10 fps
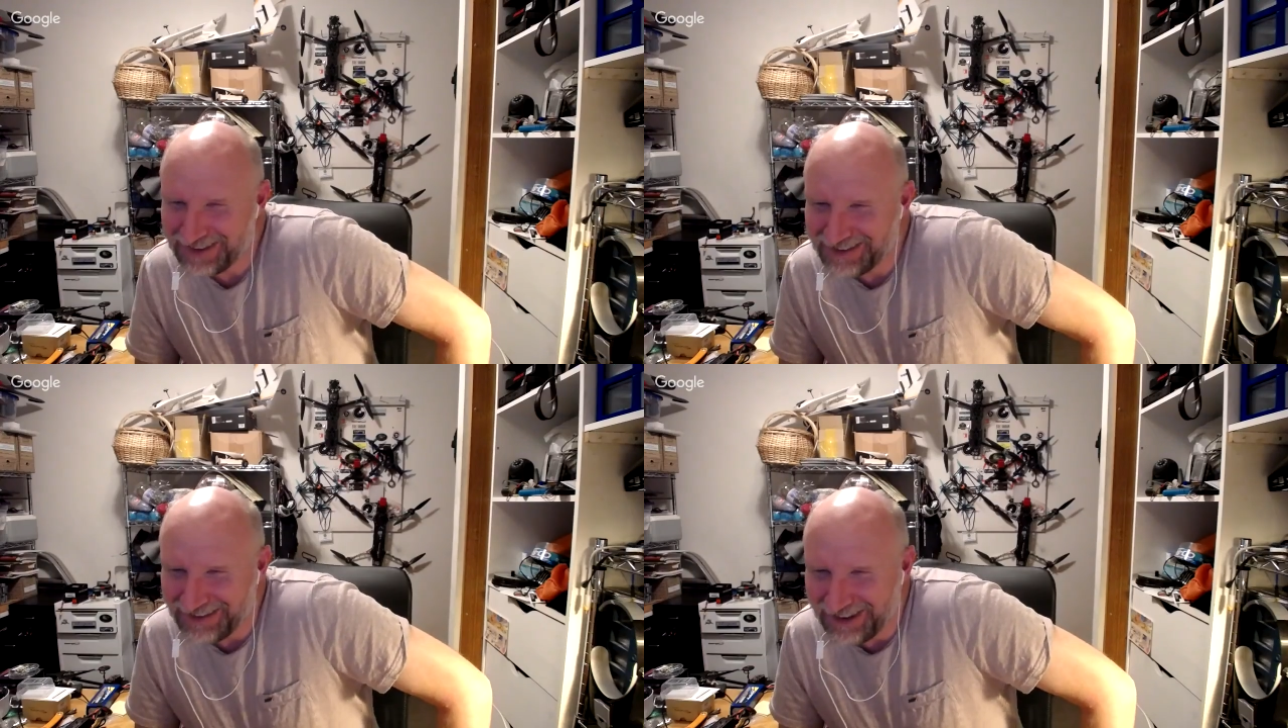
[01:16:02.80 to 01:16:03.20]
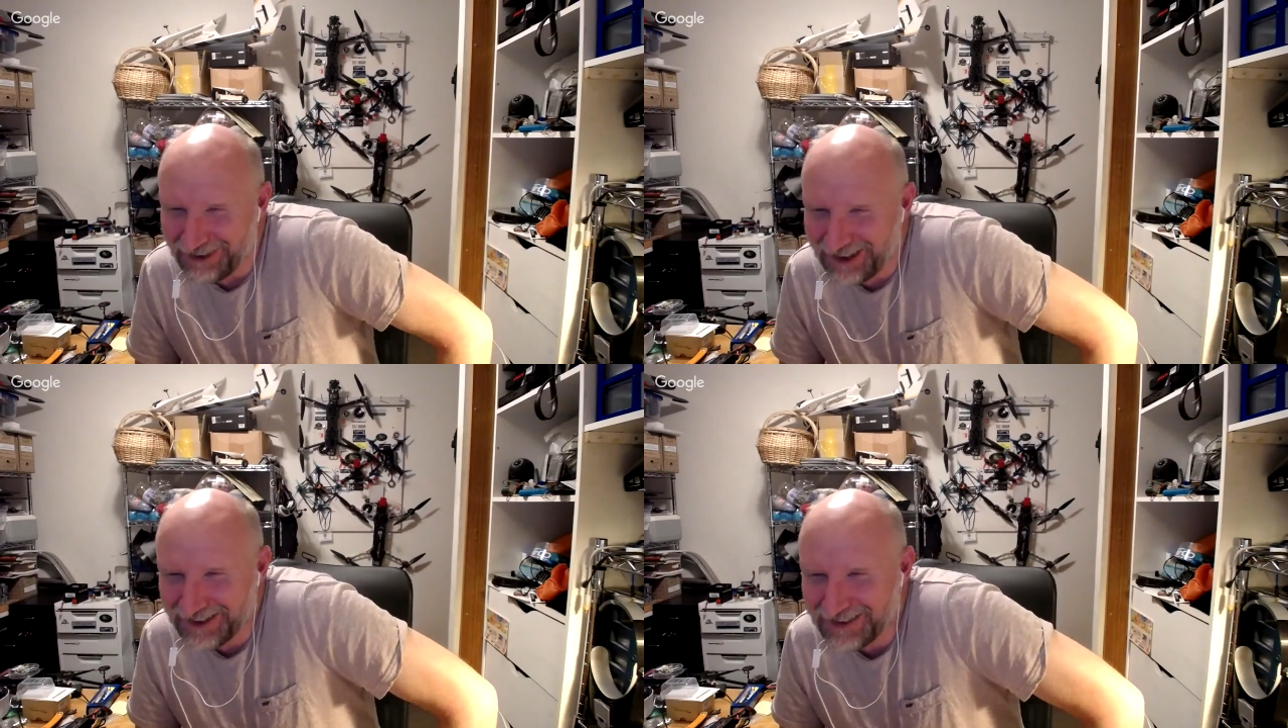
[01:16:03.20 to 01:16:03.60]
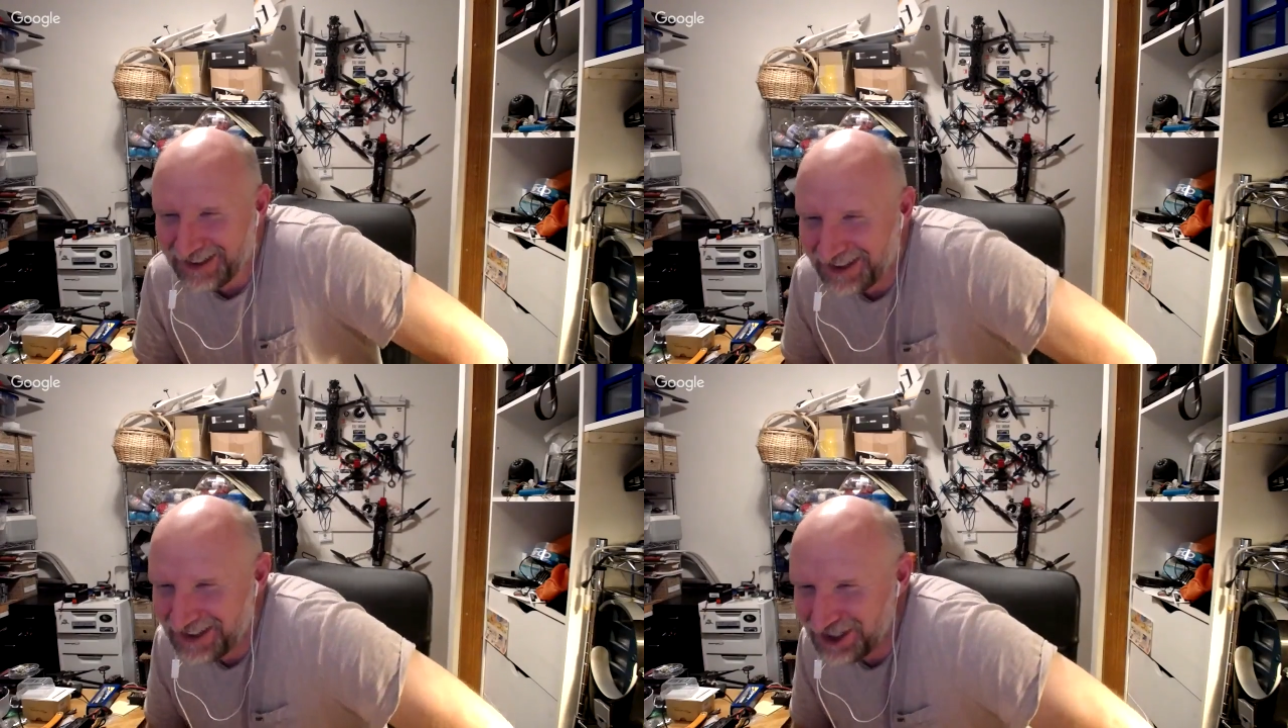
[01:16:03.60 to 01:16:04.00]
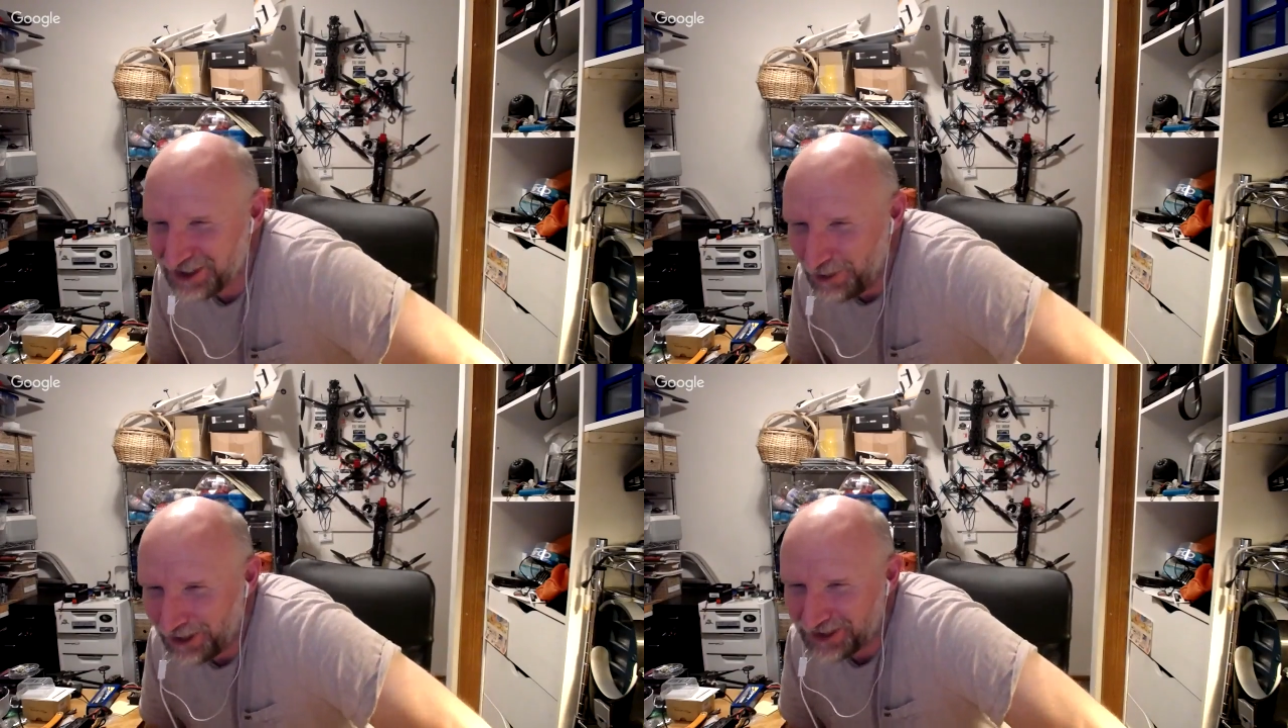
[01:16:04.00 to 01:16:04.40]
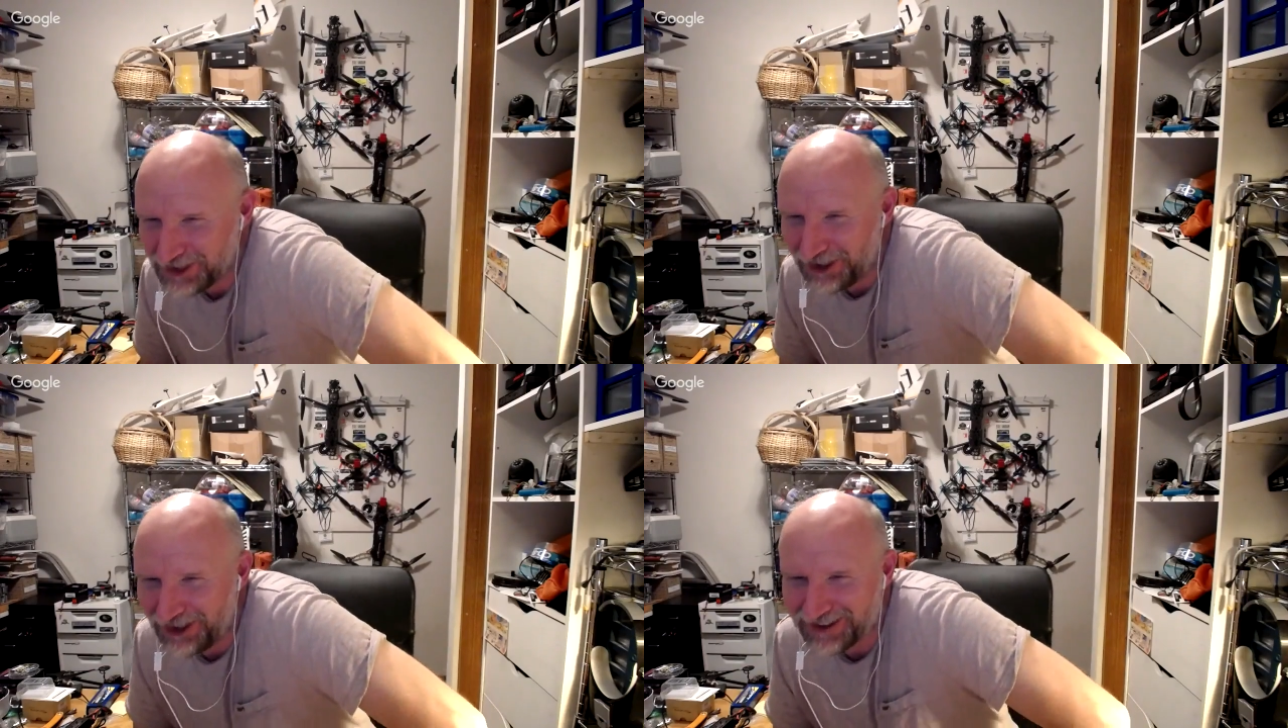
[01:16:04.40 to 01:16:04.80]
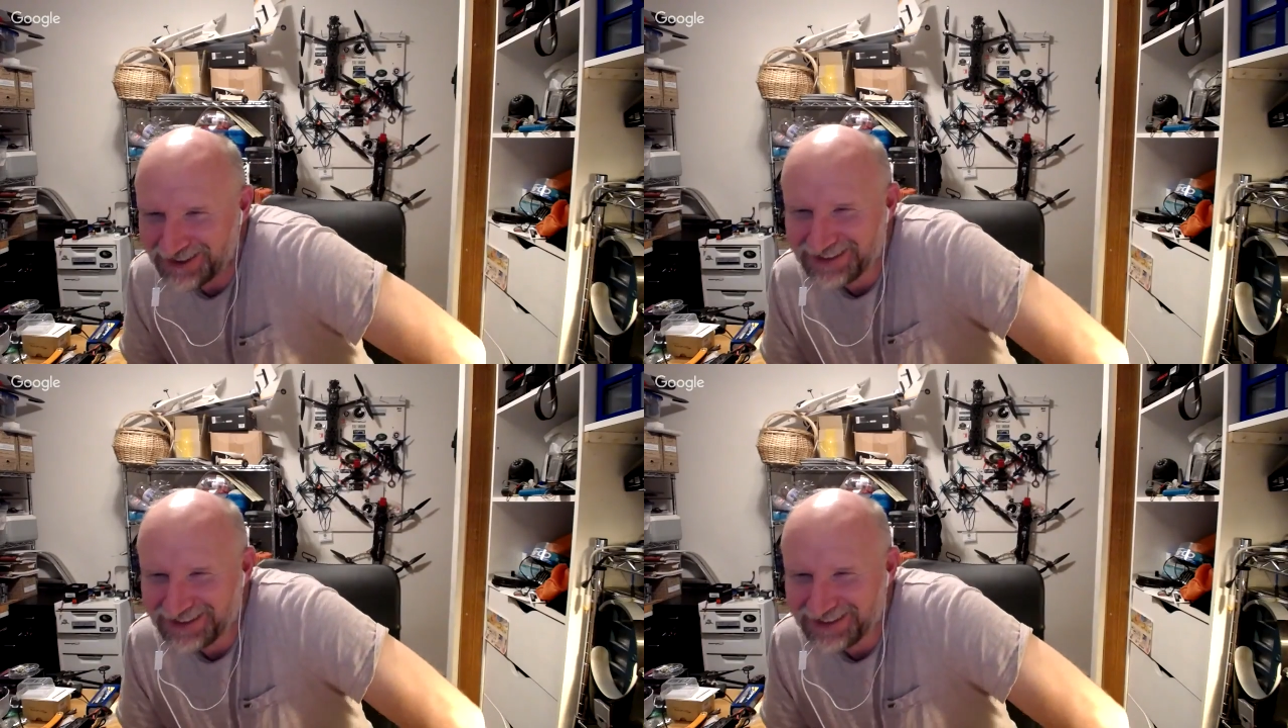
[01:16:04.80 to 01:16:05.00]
ironically, he just walked his dogs.